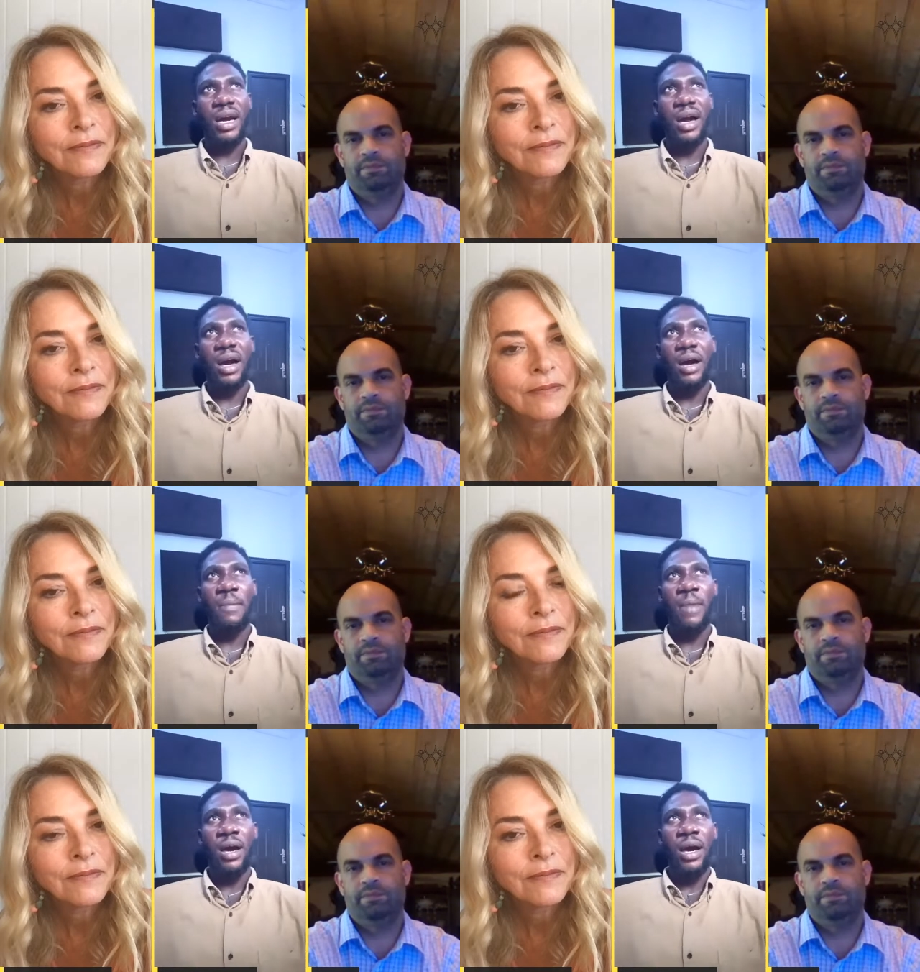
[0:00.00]

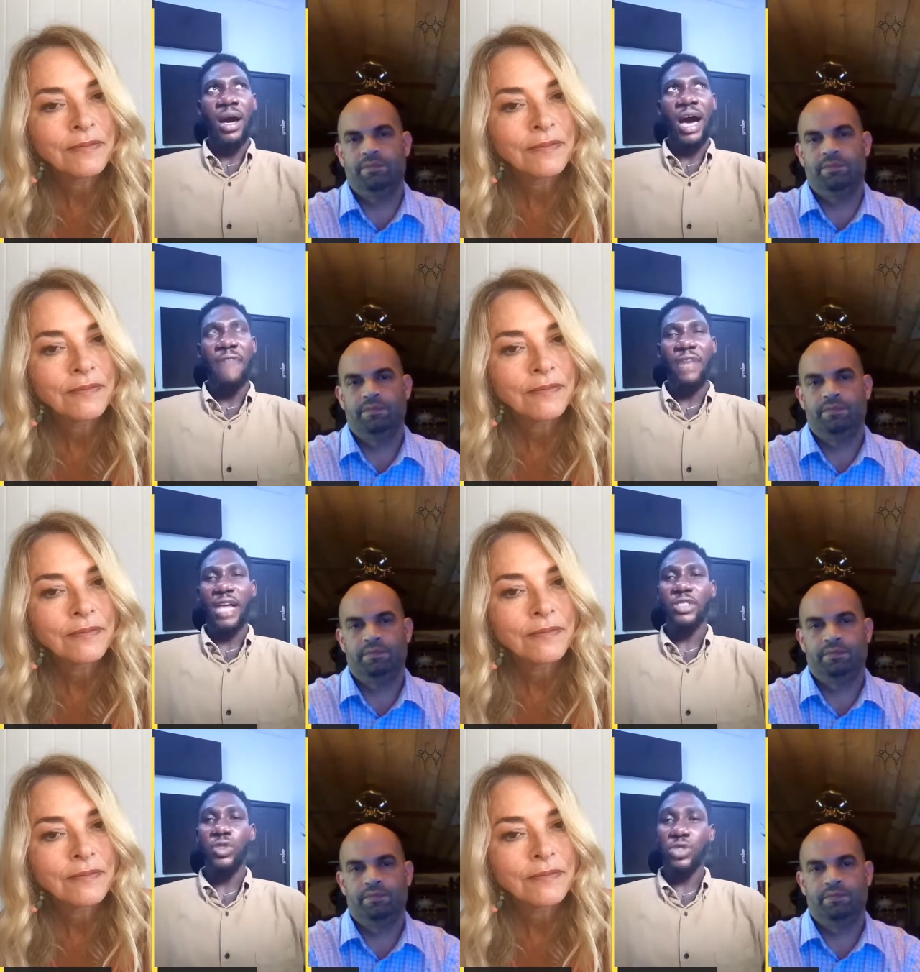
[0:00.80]
Speaker 1: um,
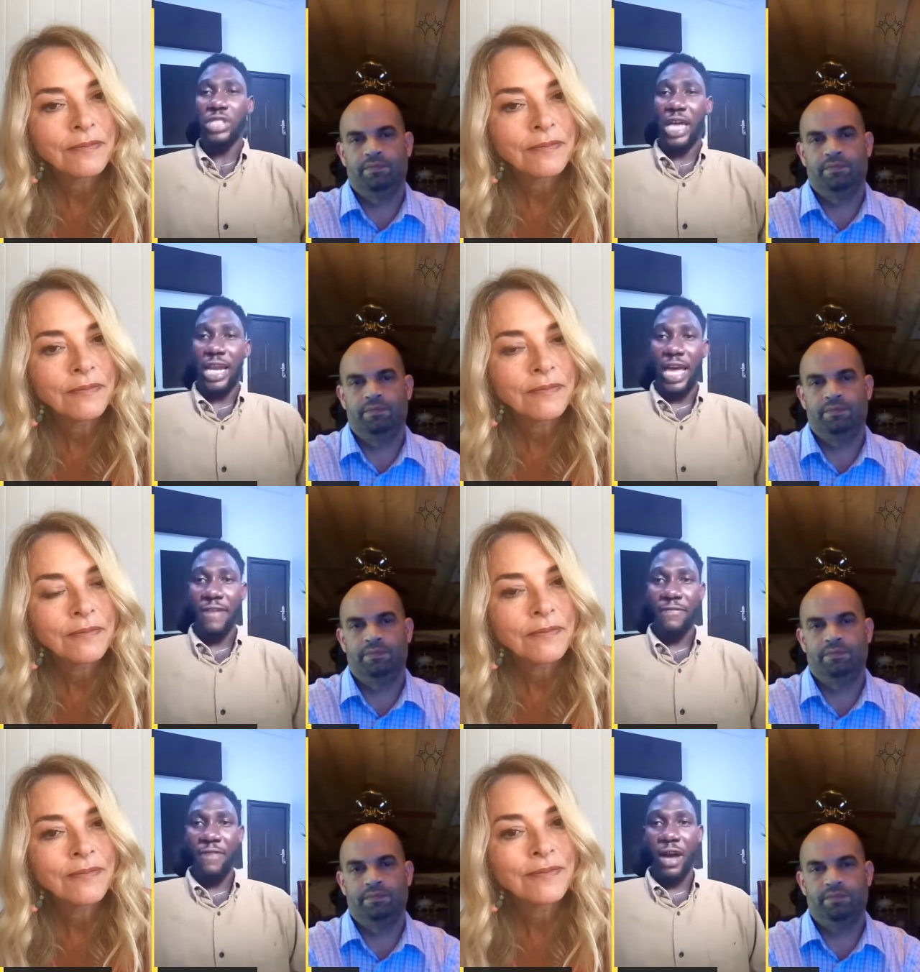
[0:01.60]
African social
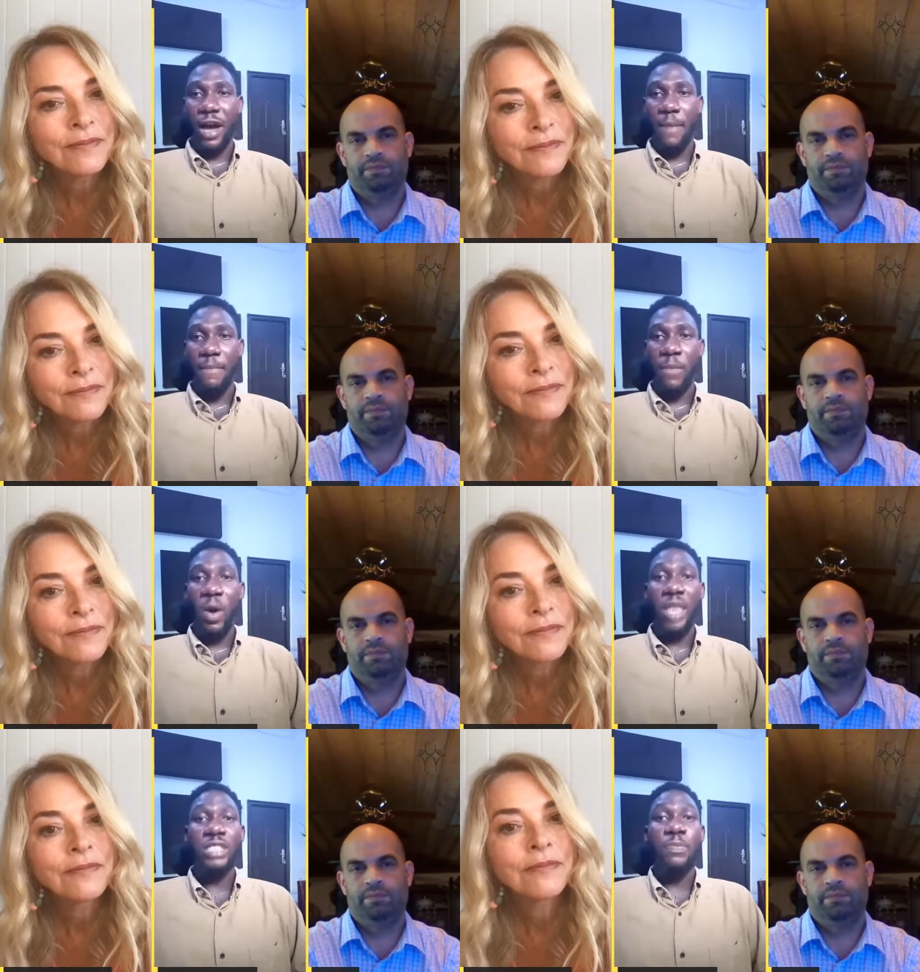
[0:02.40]
life um,
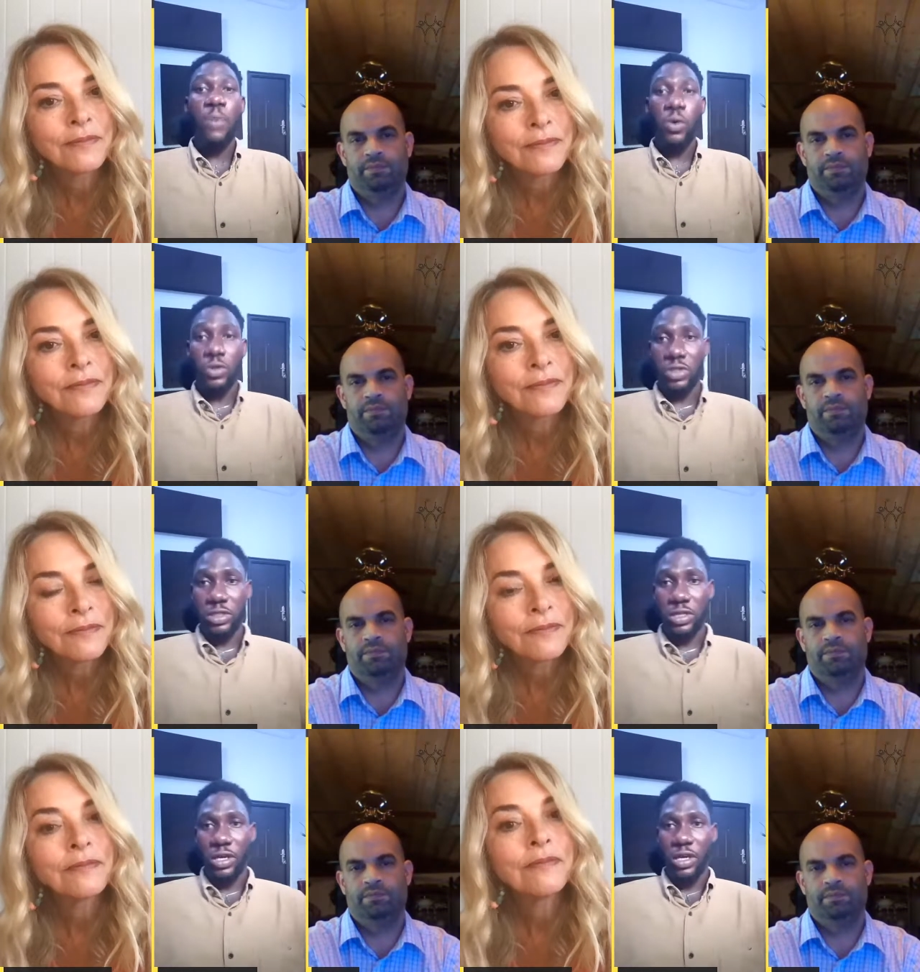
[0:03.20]
more
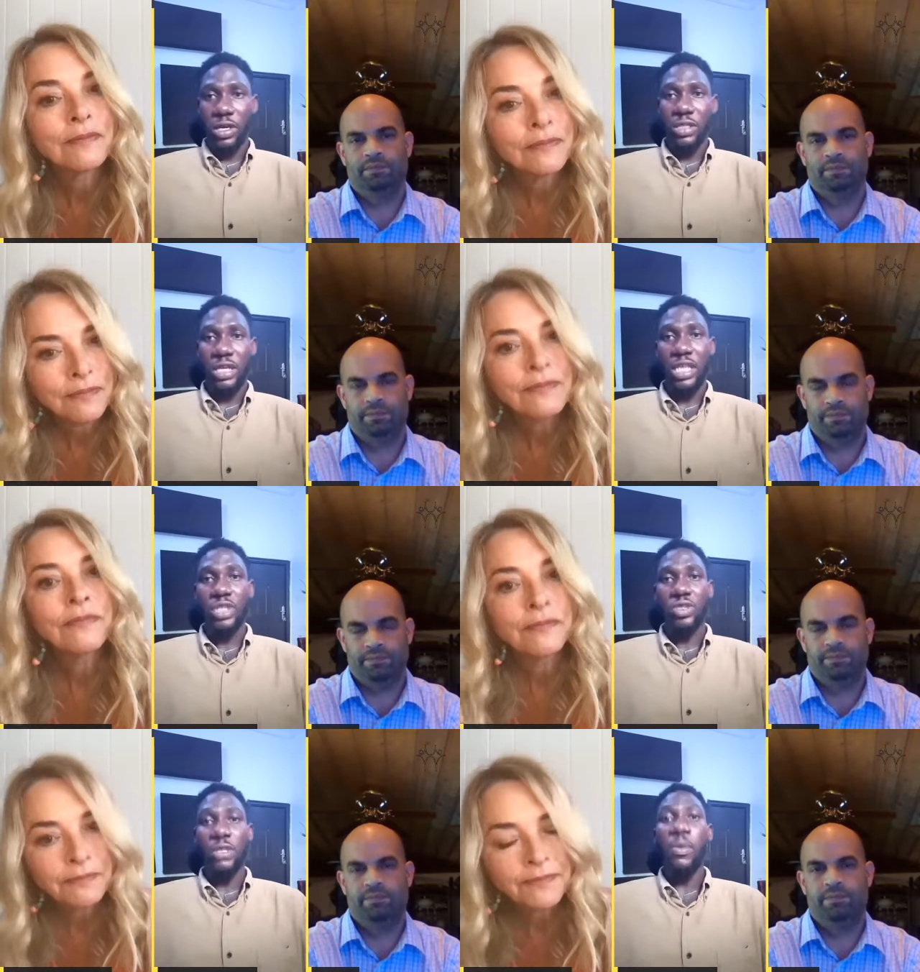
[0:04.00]
exposed, the
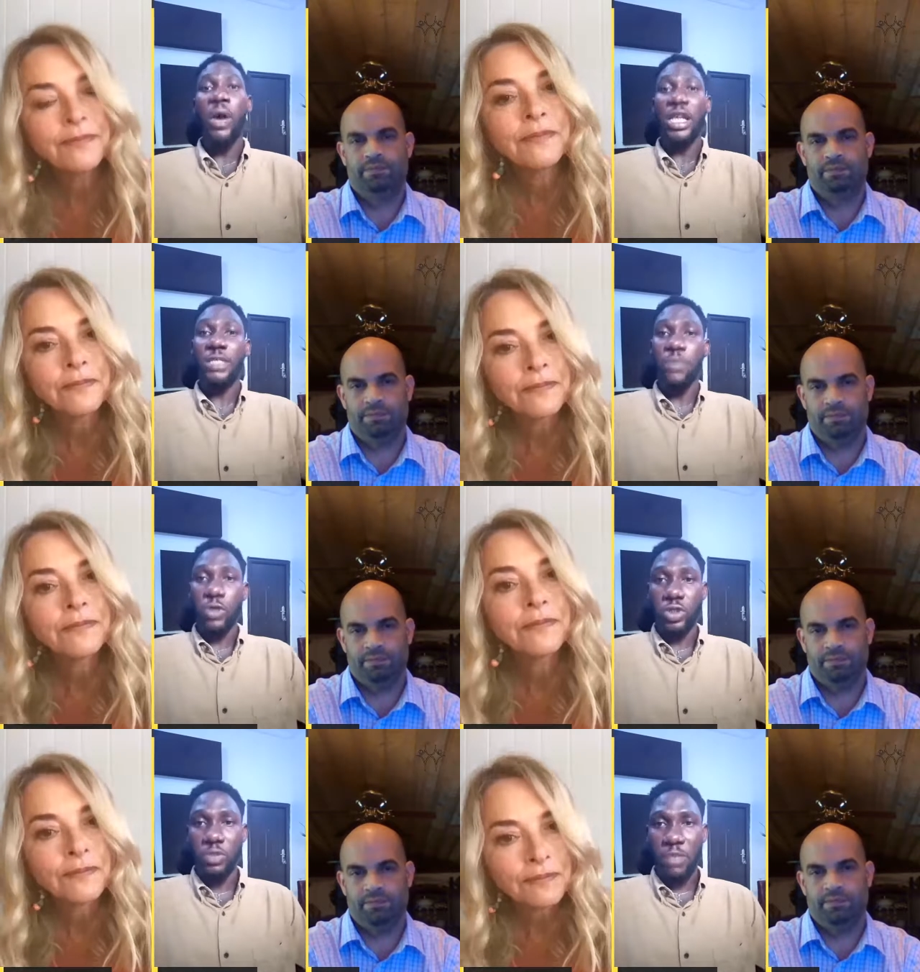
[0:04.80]
history more
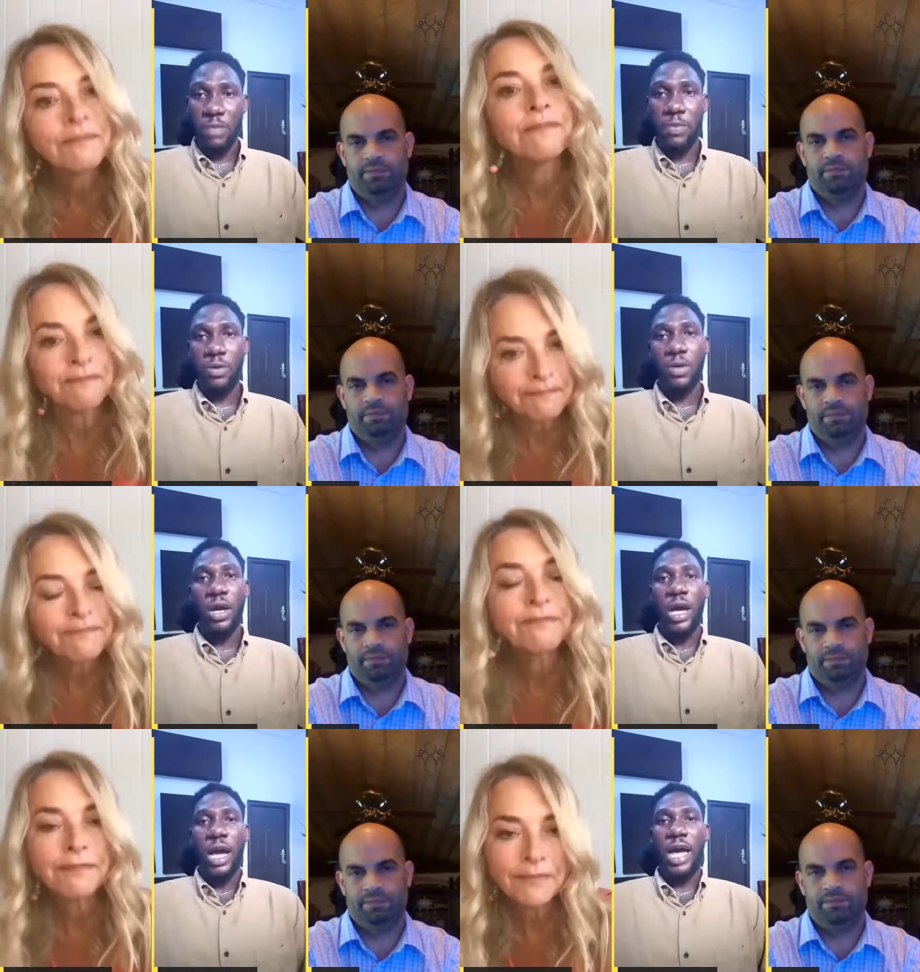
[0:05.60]
exposed to people,
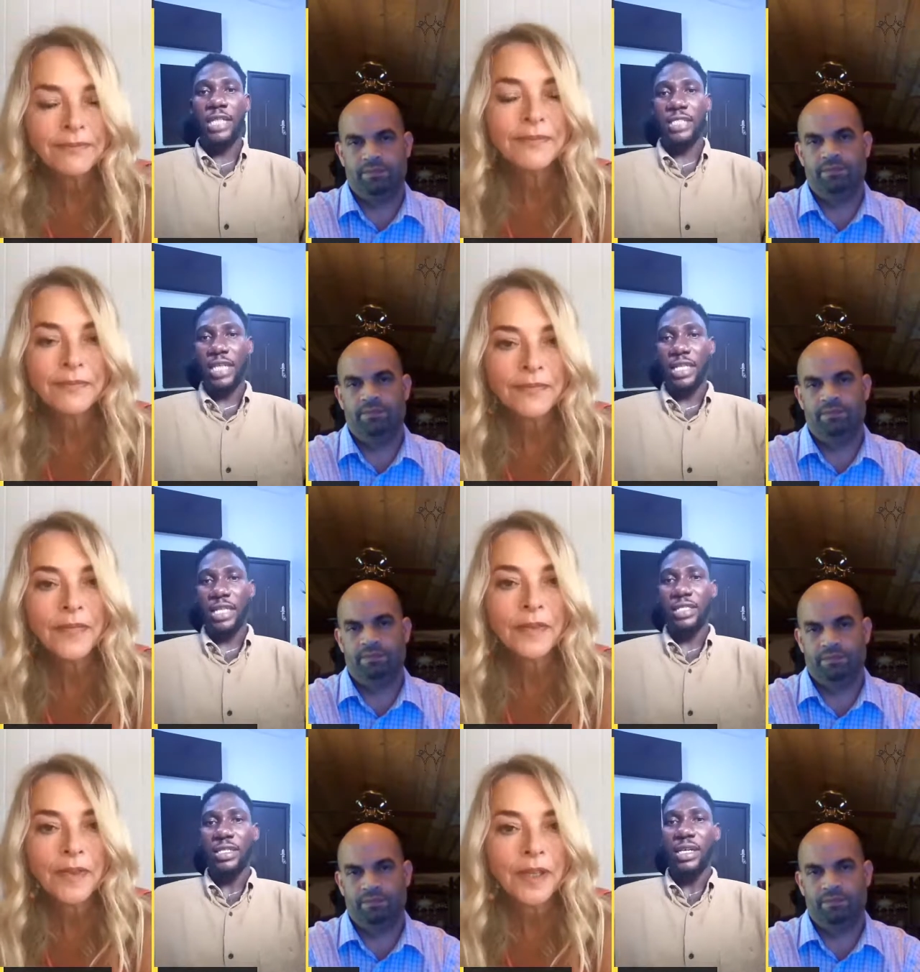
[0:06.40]
and
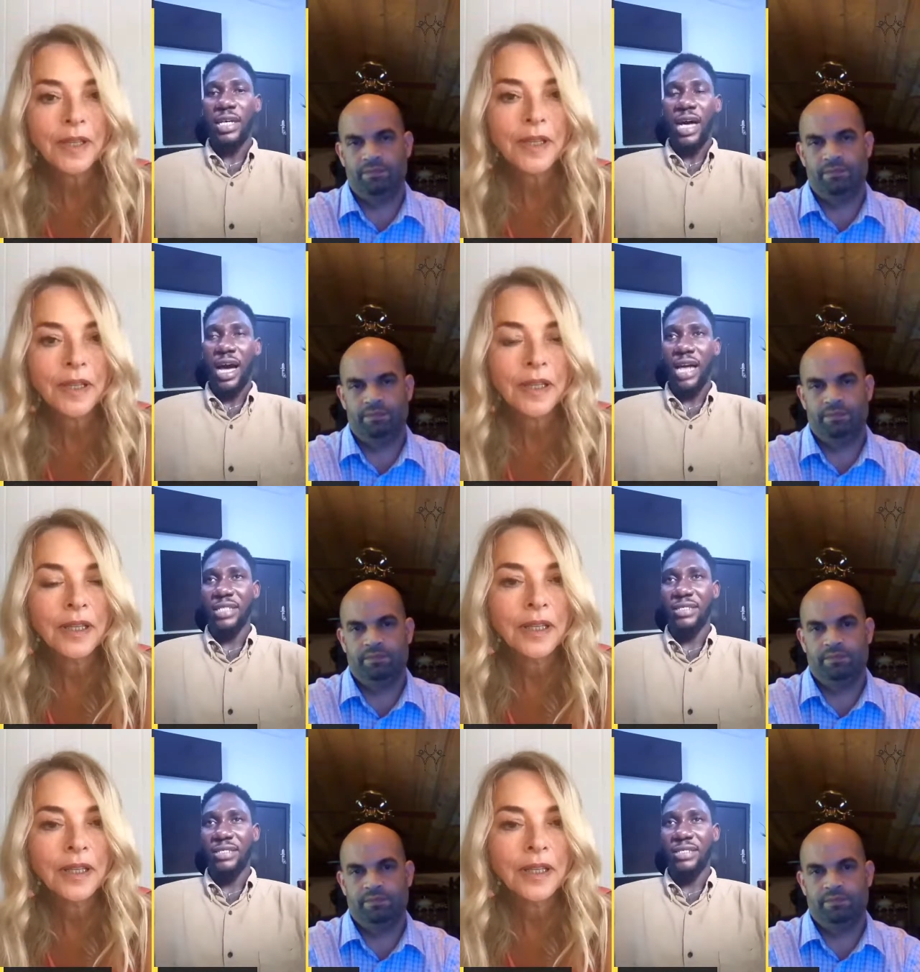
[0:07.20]
then and